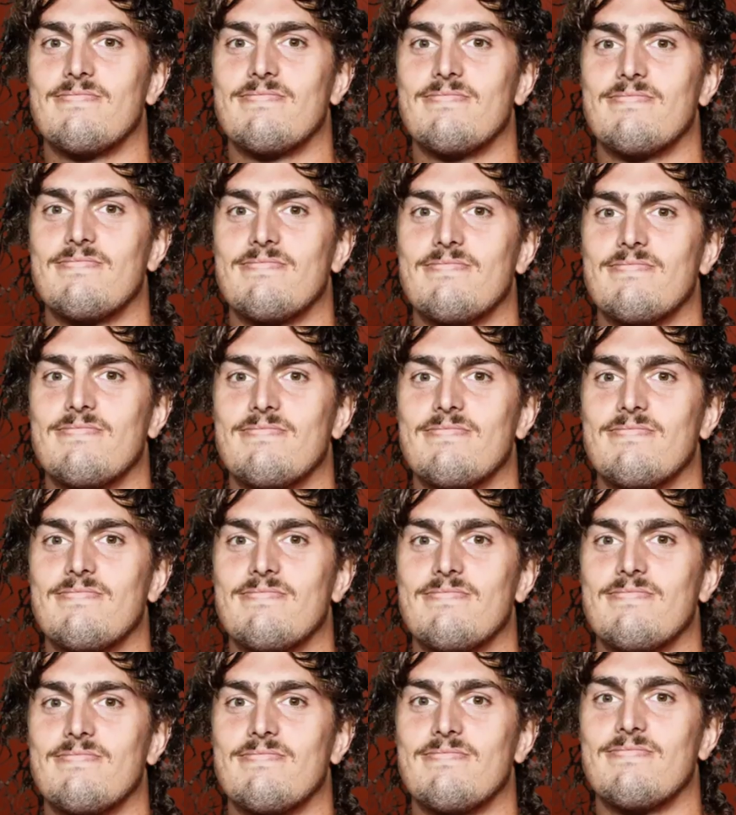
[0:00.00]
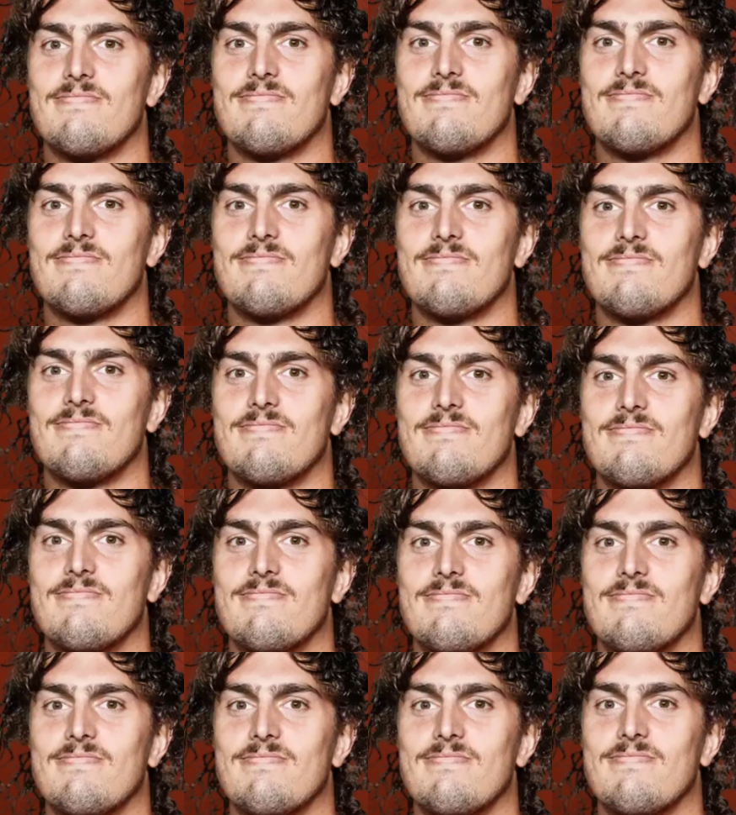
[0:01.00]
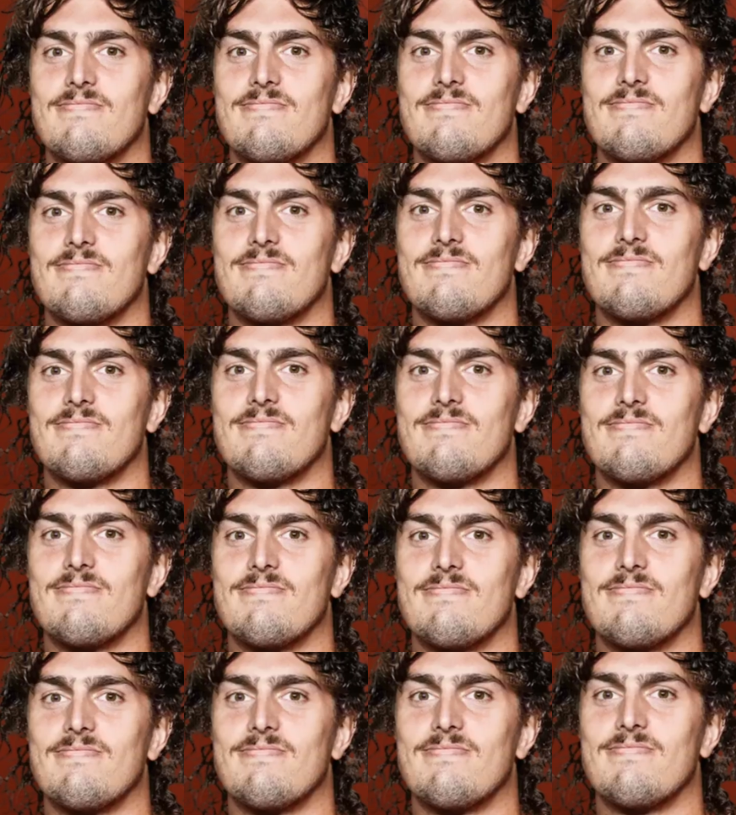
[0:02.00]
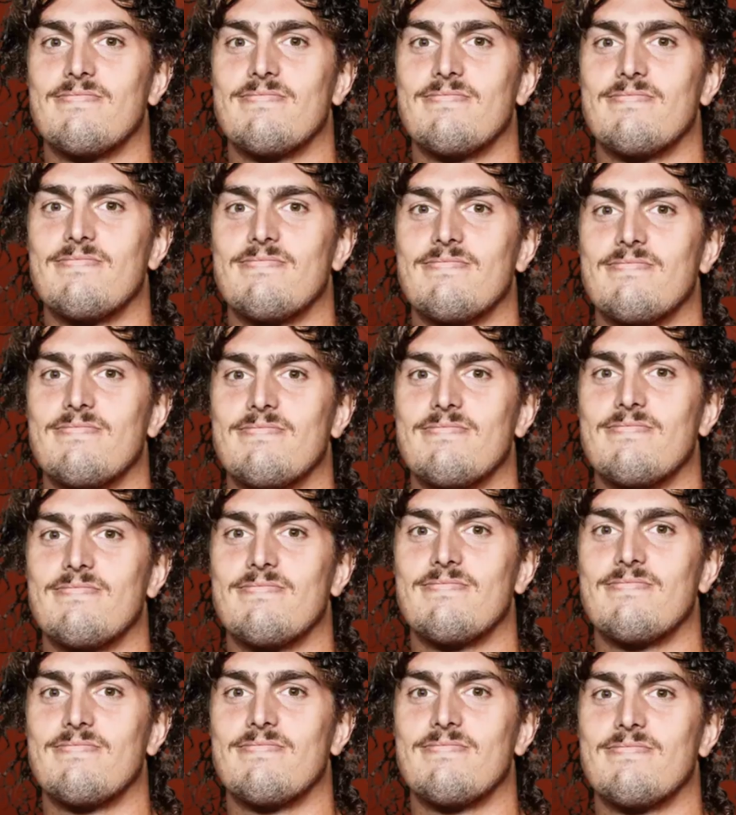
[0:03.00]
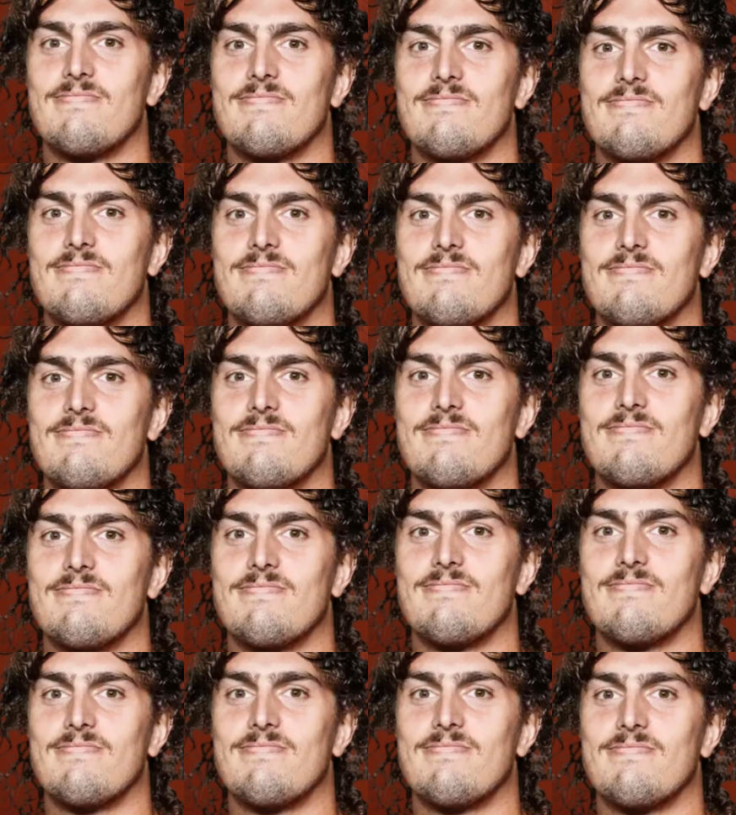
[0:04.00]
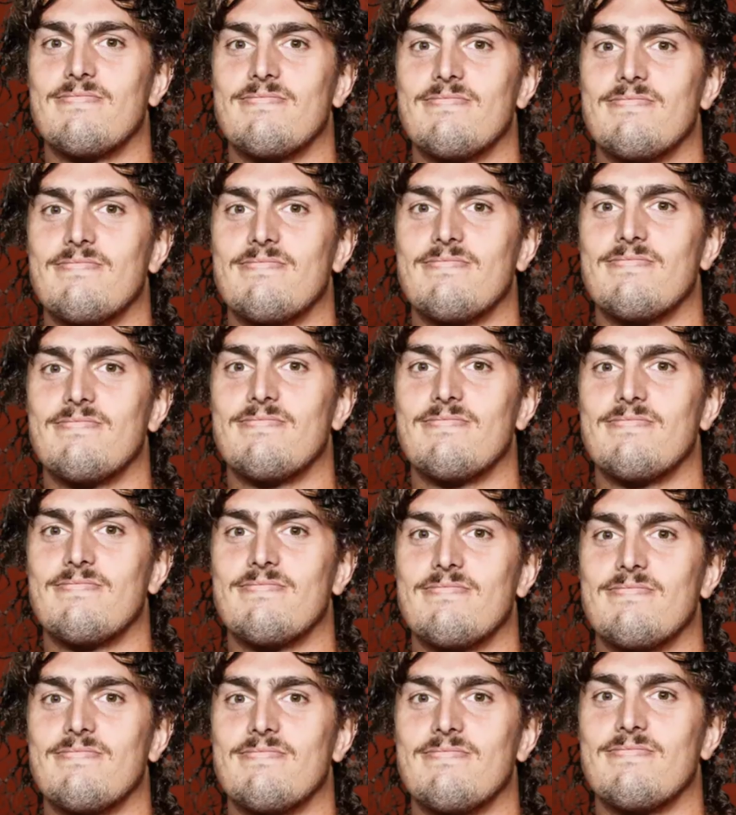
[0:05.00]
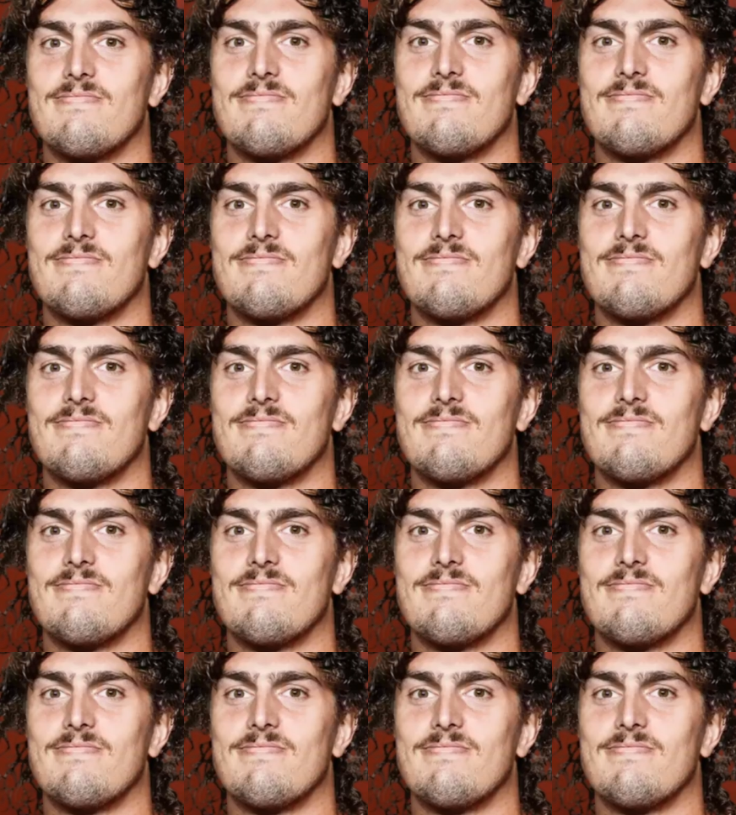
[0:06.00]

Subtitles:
(silent)